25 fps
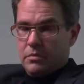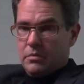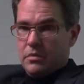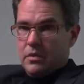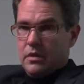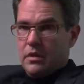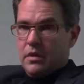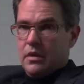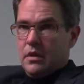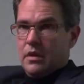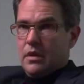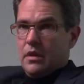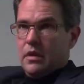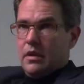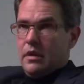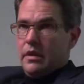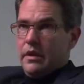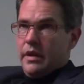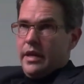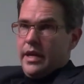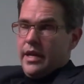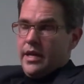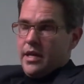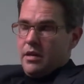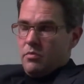Yeah.
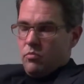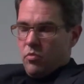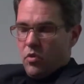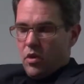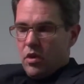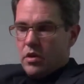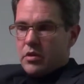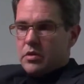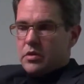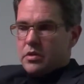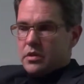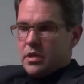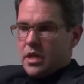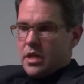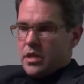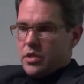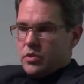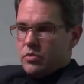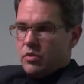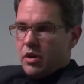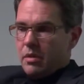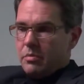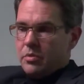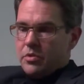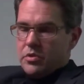And it was a
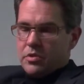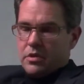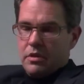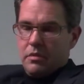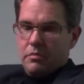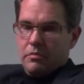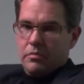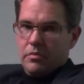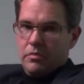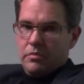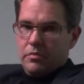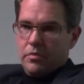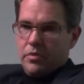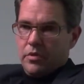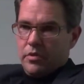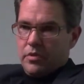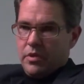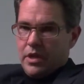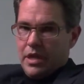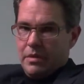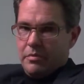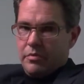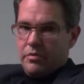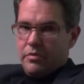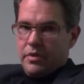troublesome
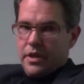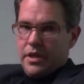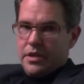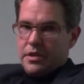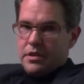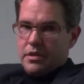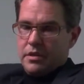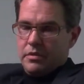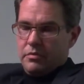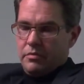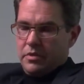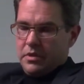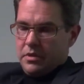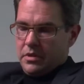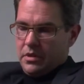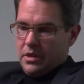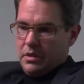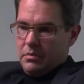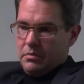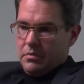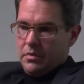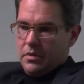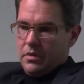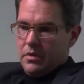collaboration with them.